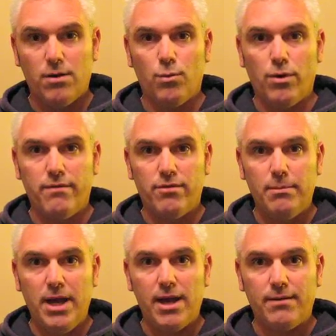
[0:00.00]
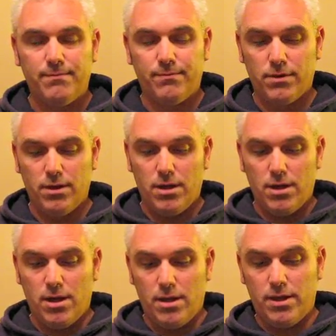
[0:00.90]
wherever I'm at.
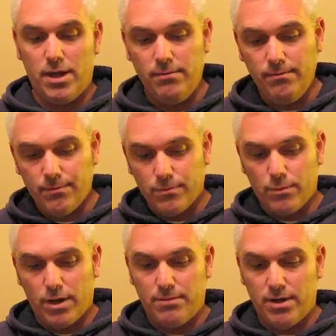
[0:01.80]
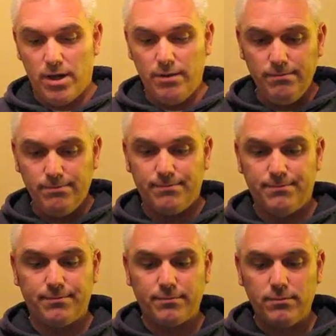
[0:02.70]
And then when I'm done,
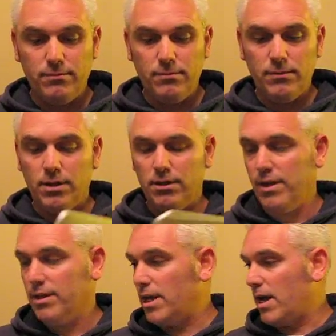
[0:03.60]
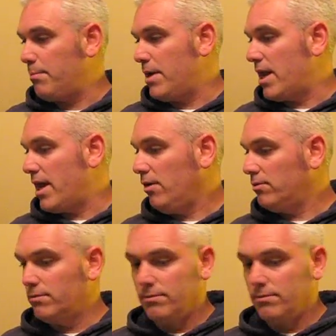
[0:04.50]
take the iPad out.